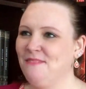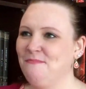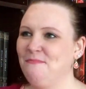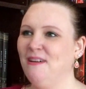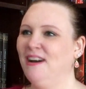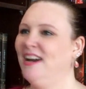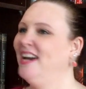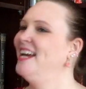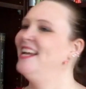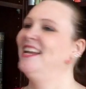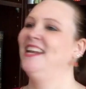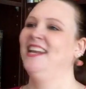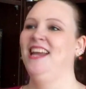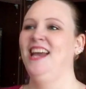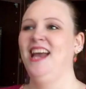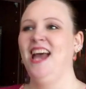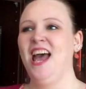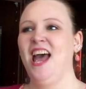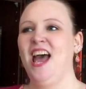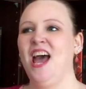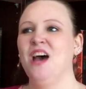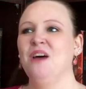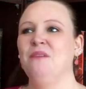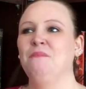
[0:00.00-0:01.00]
but
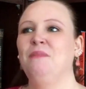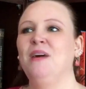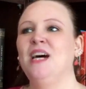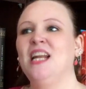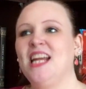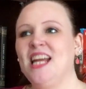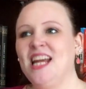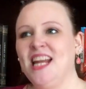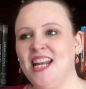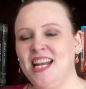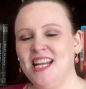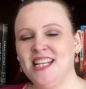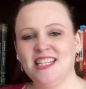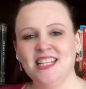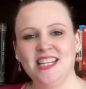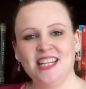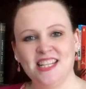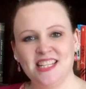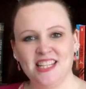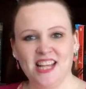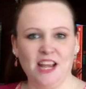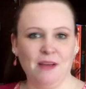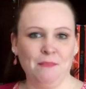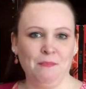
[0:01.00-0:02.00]
it is an
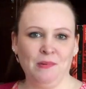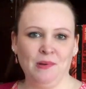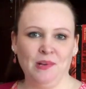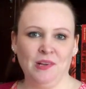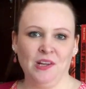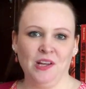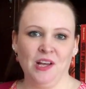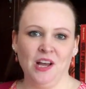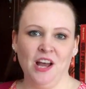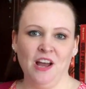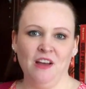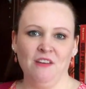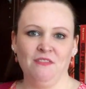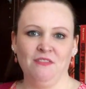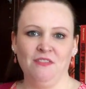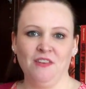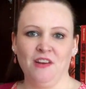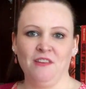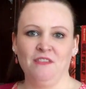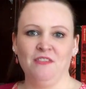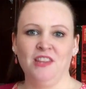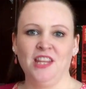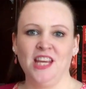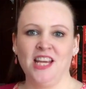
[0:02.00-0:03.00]
example
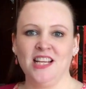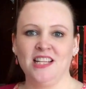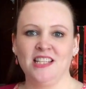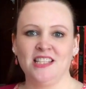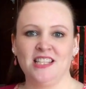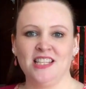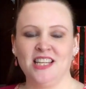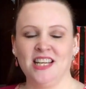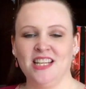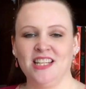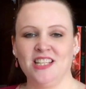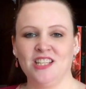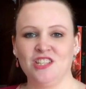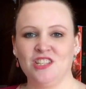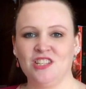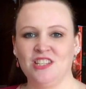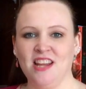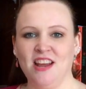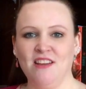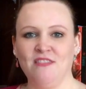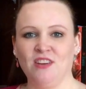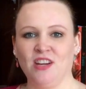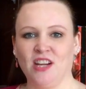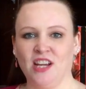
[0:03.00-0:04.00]
of things that just
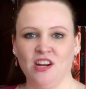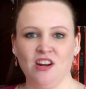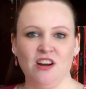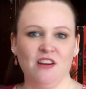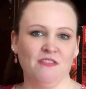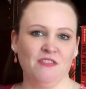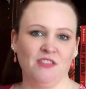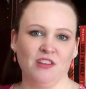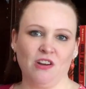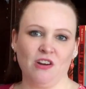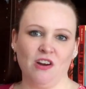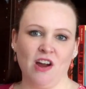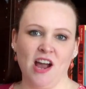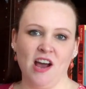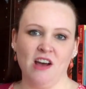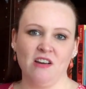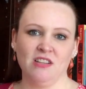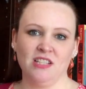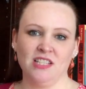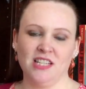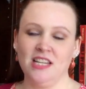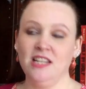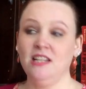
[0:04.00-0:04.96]
never get off the ground.